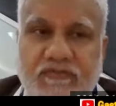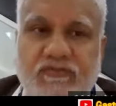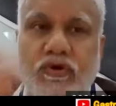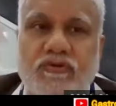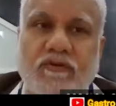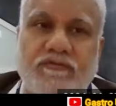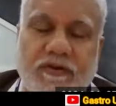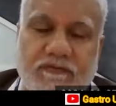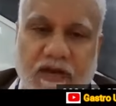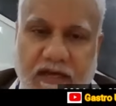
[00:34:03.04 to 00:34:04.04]
episodes of
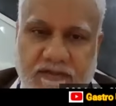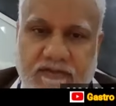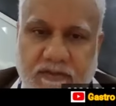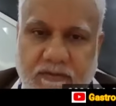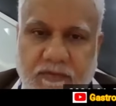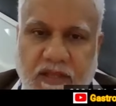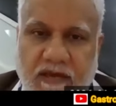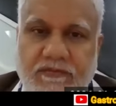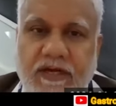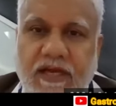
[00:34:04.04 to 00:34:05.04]
reflux.
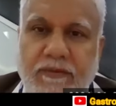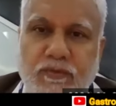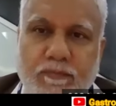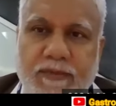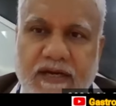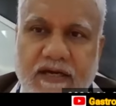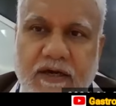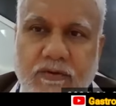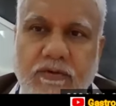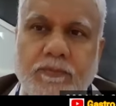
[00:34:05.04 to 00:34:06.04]
Every time you bend
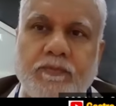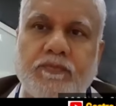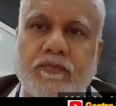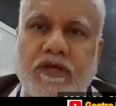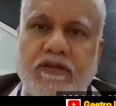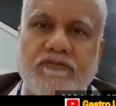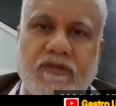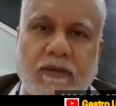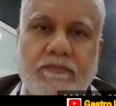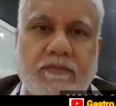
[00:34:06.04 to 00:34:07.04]
down, there
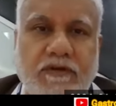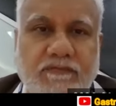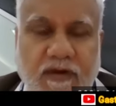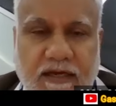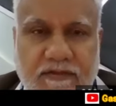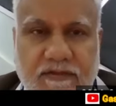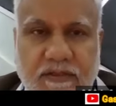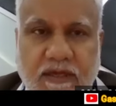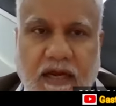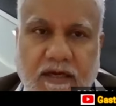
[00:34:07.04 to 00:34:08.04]
is some
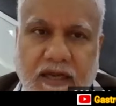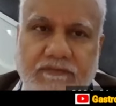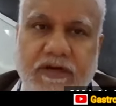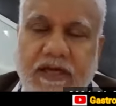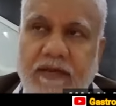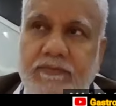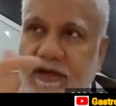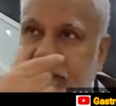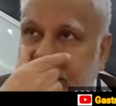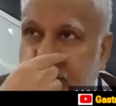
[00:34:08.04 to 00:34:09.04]
reflux. And every time
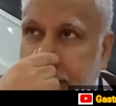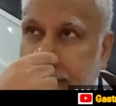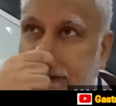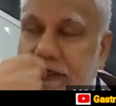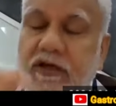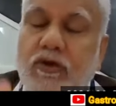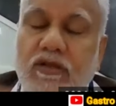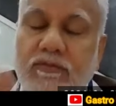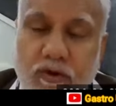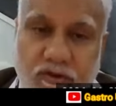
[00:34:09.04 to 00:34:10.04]
there is reflux, it will
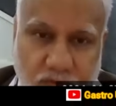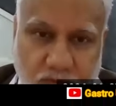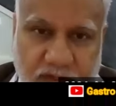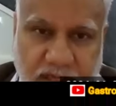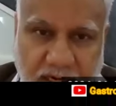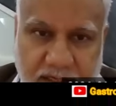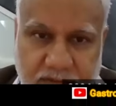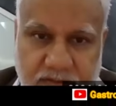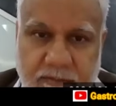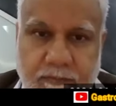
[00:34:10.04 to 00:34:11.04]
cause more
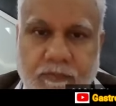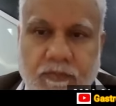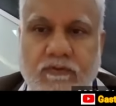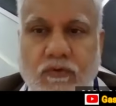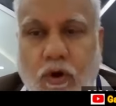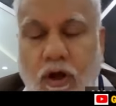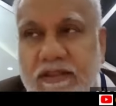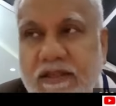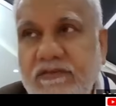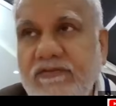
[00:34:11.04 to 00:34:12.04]
esophagitis. So
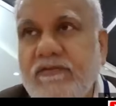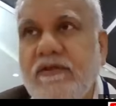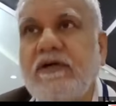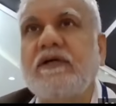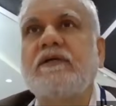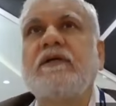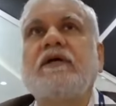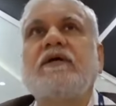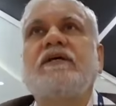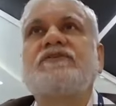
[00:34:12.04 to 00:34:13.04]
all these
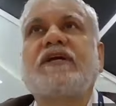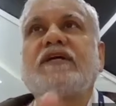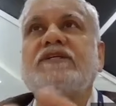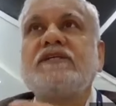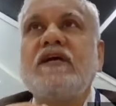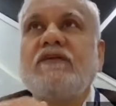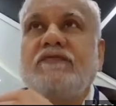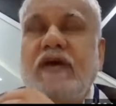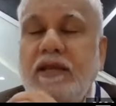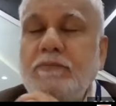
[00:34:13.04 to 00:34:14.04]
instructions are
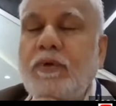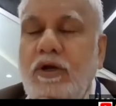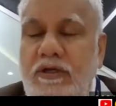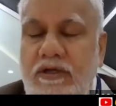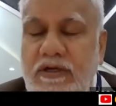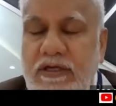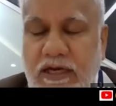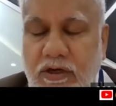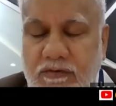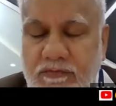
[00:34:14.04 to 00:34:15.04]
very important
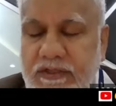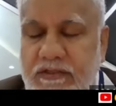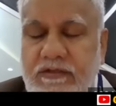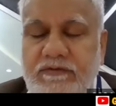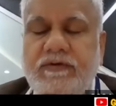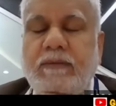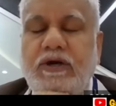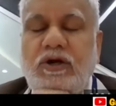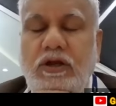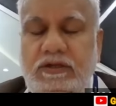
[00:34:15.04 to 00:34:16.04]
along with
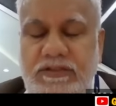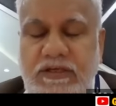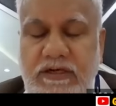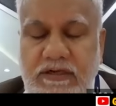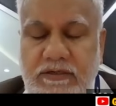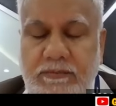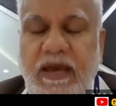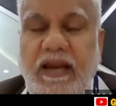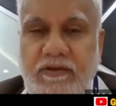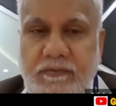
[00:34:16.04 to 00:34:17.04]
pharmacological
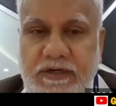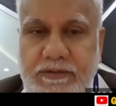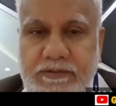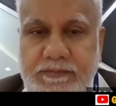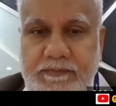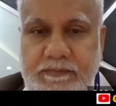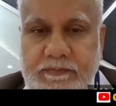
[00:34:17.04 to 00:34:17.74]
management.